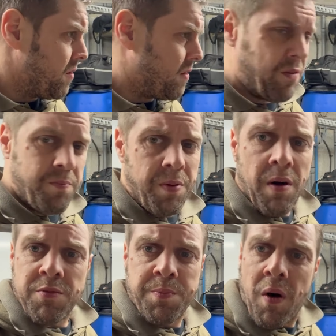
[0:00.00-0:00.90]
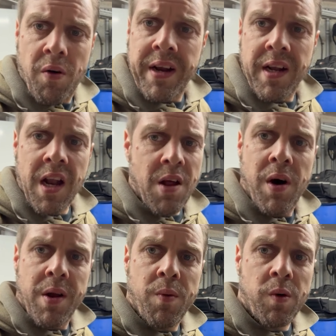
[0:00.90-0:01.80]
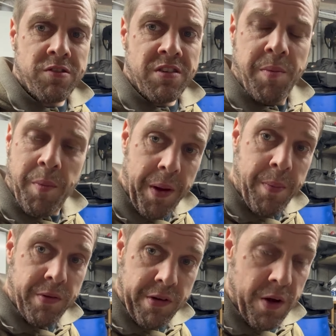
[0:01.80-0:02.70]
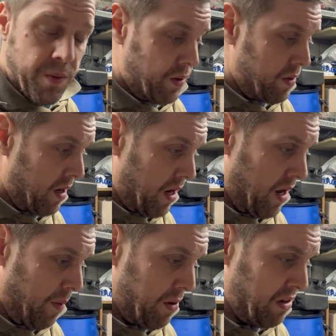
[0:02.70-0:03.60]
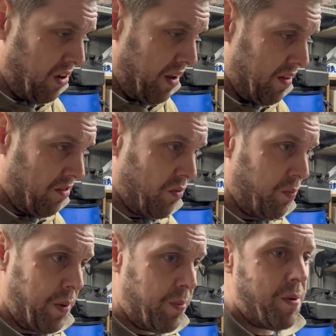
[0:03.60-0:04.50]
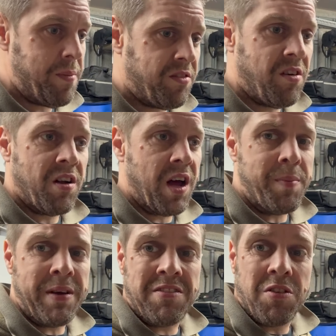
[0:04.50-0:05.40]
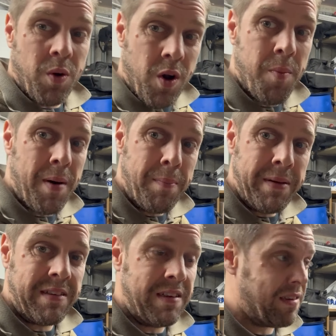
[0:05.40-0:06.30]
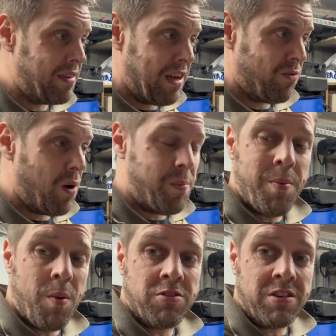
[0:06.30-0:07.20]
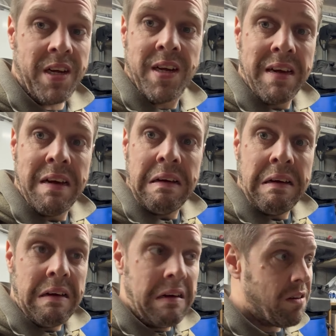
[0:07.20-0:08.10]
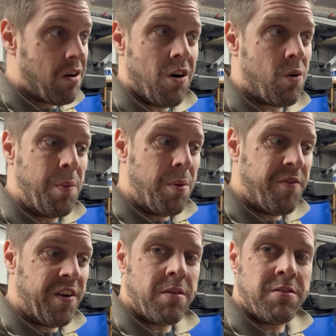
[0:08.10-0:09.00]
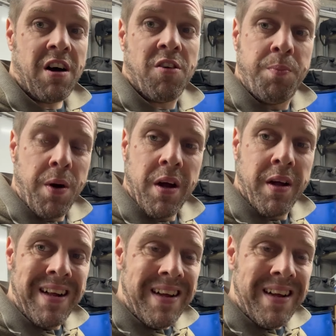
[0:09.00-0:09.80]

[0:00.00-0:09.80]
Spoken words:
this blog's boring. I don't know why anyone watches it, but people do. And I appreciate that some people are maybe starting out in business or want to know about business, and that's why people watch it. Can't quite put my finger on it myself, but